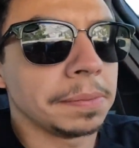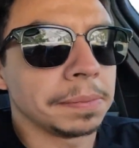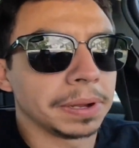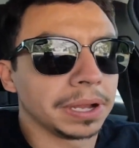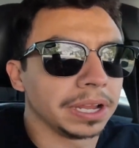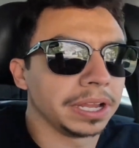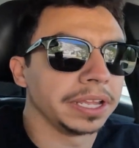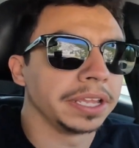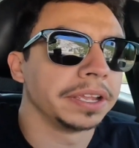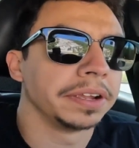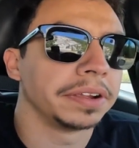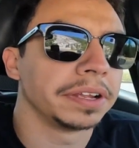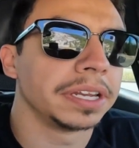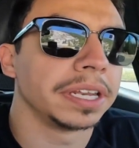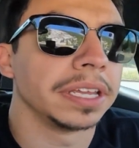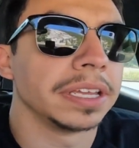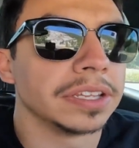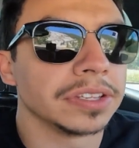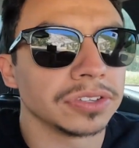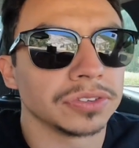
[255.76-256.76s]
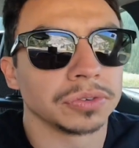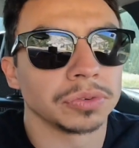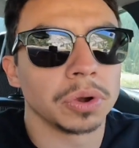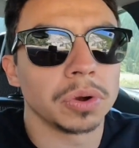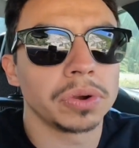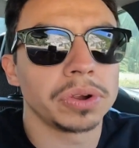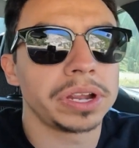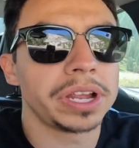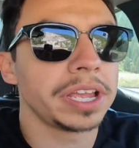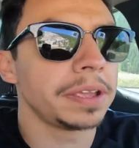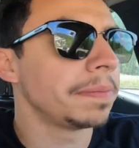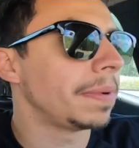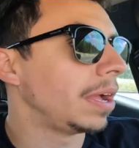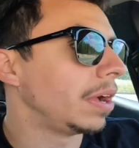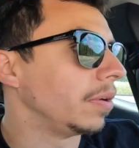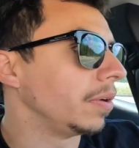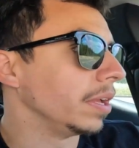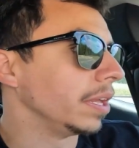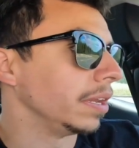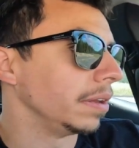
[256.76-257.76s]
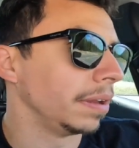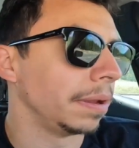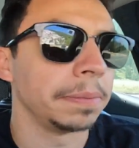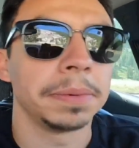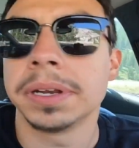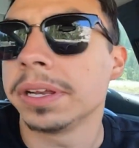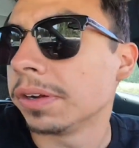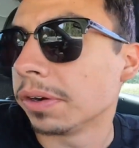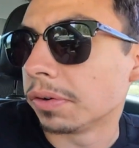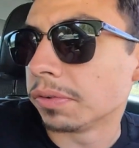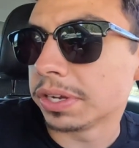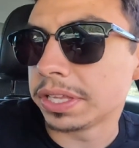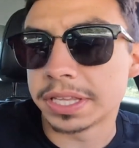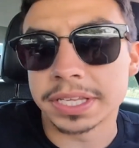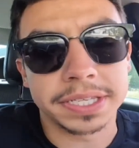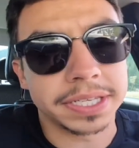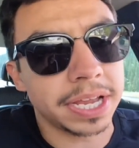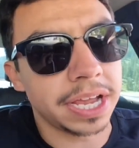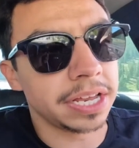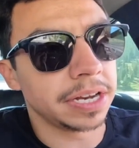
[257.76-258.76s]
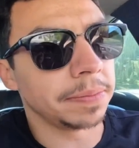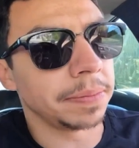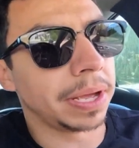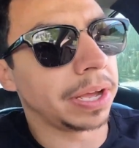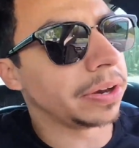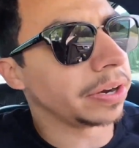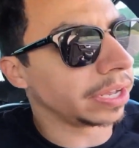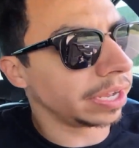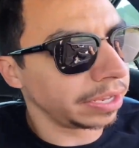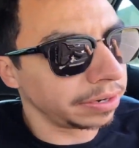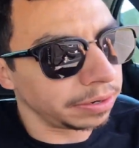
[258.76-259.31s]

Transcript: But here it is, Roaring Mountain. I'm gonna go read the sign about it.